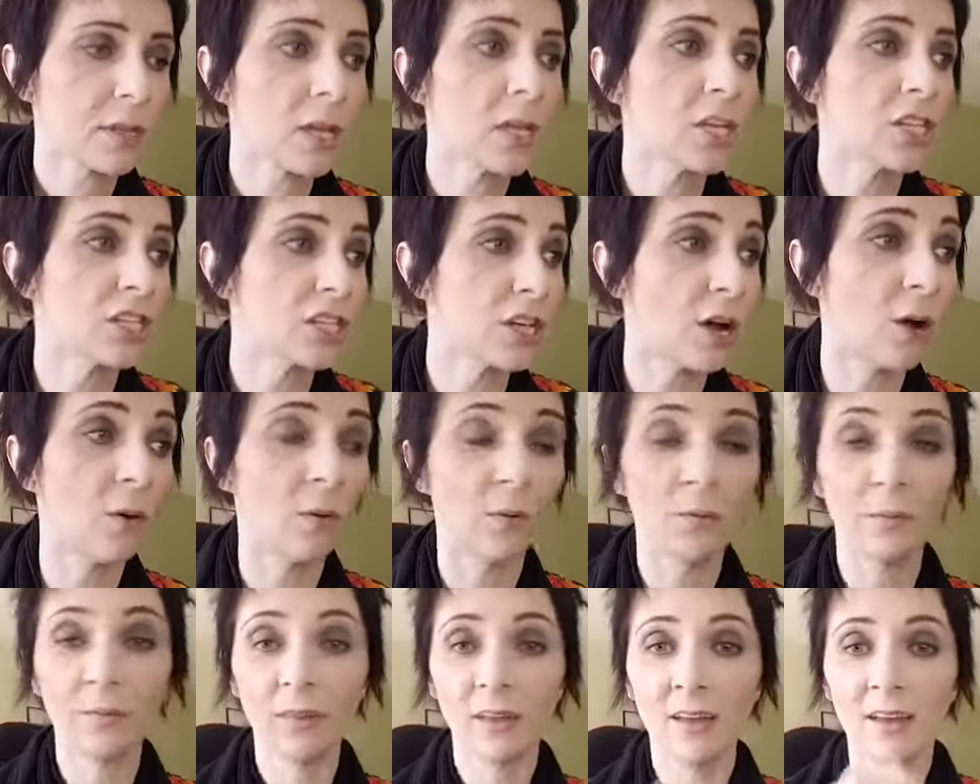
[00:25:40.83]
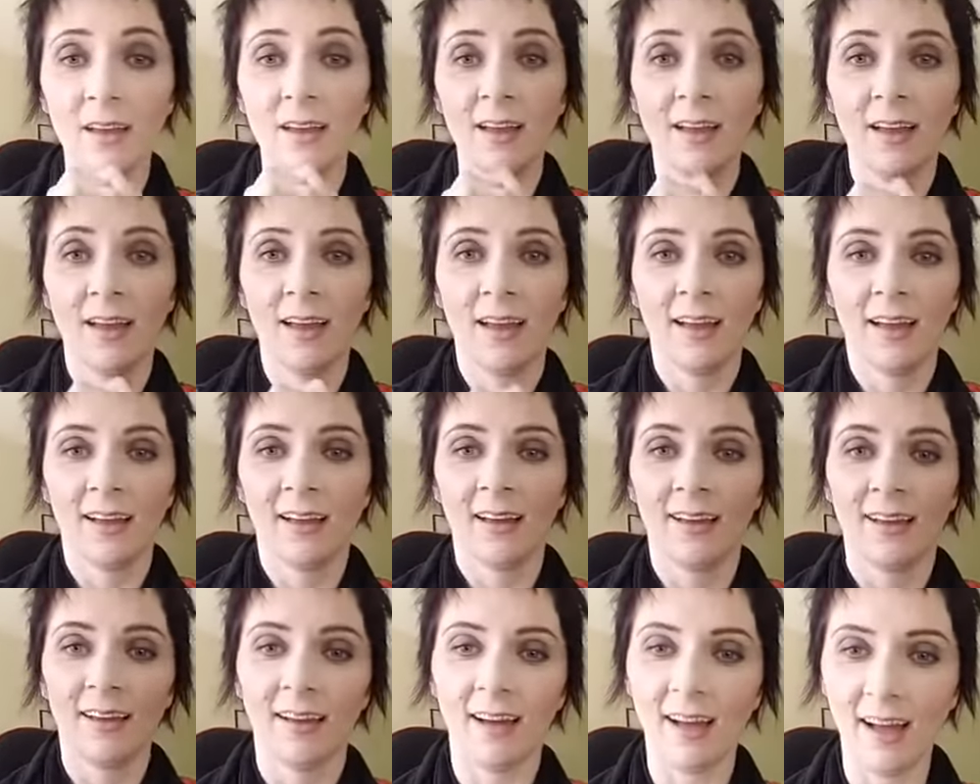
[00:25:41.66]
So,
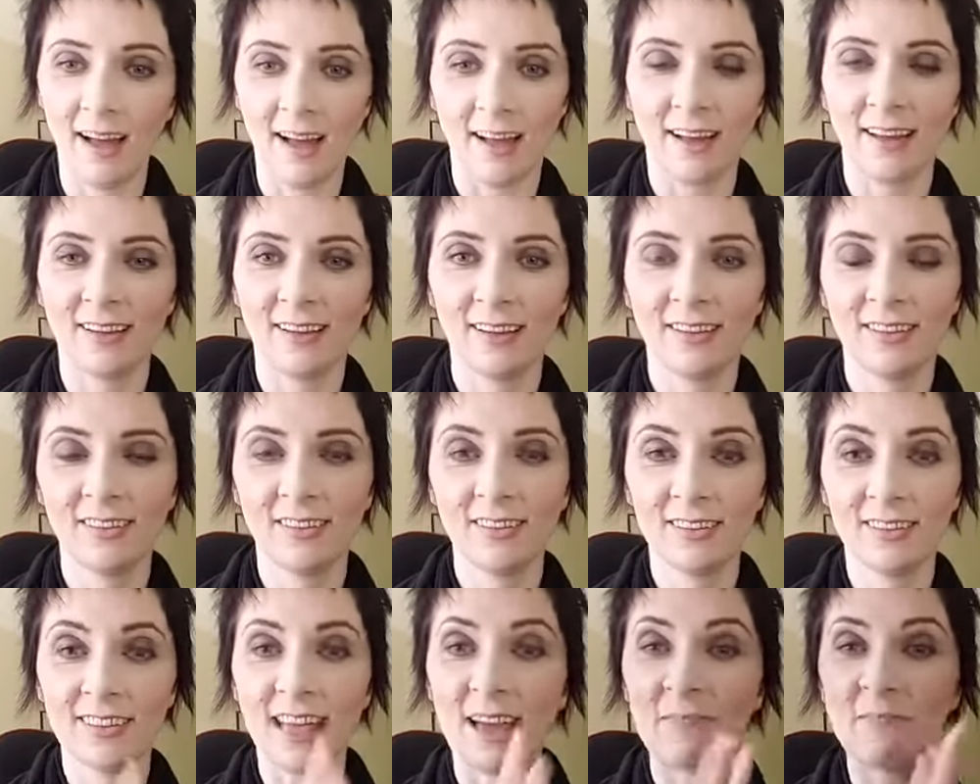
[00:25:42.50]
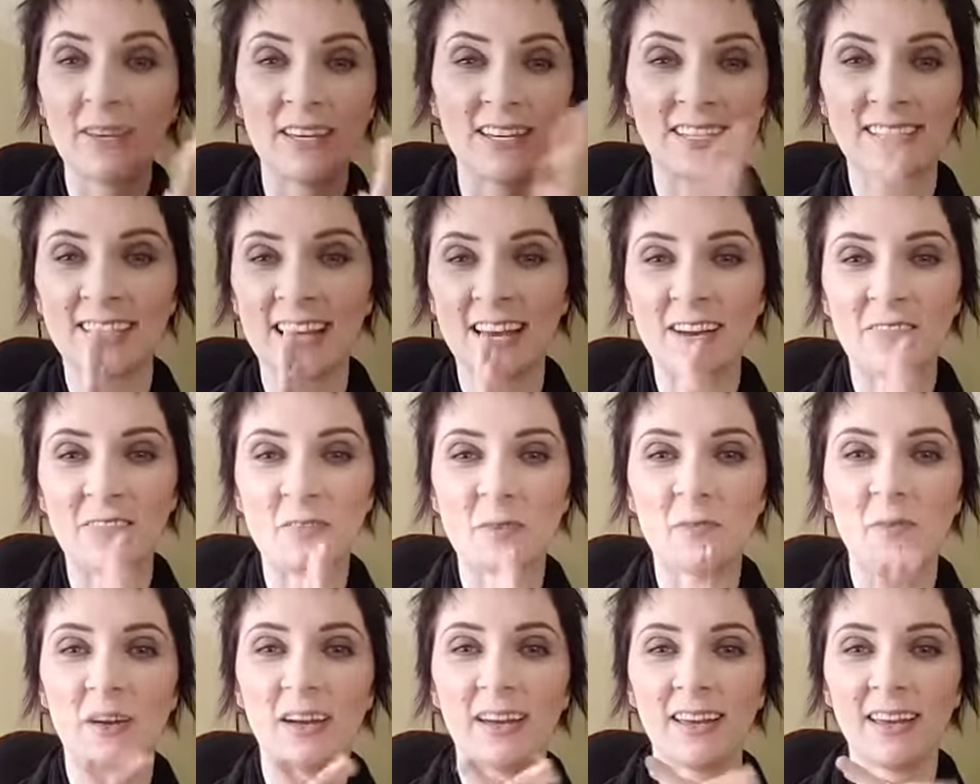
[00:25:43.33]
that being said,
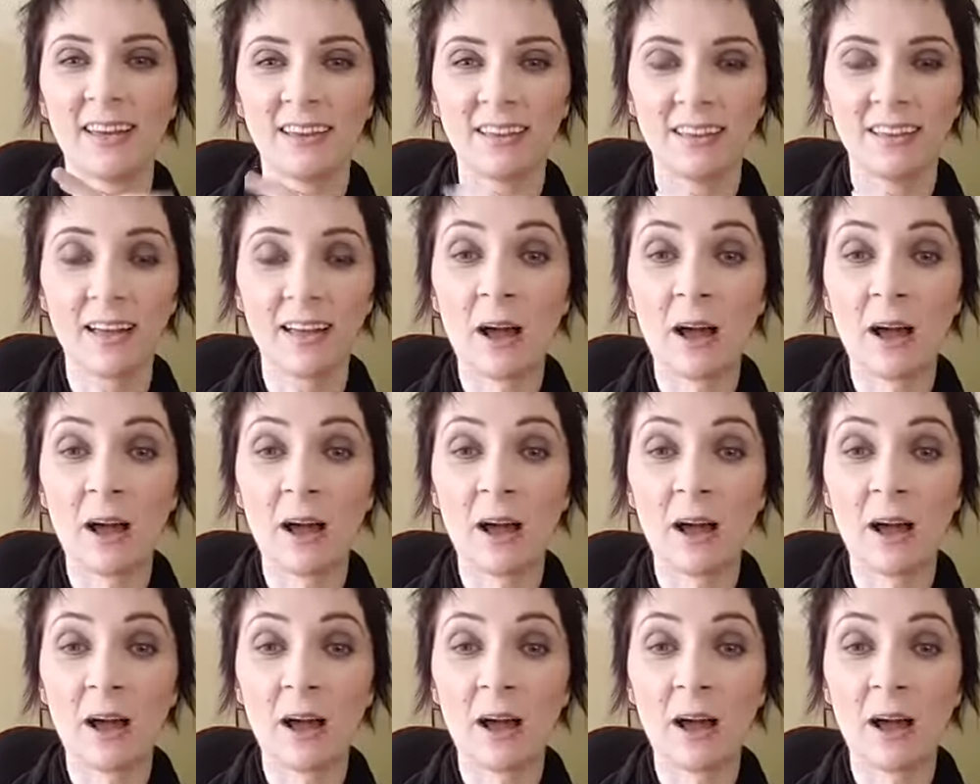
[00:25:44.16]
everybody,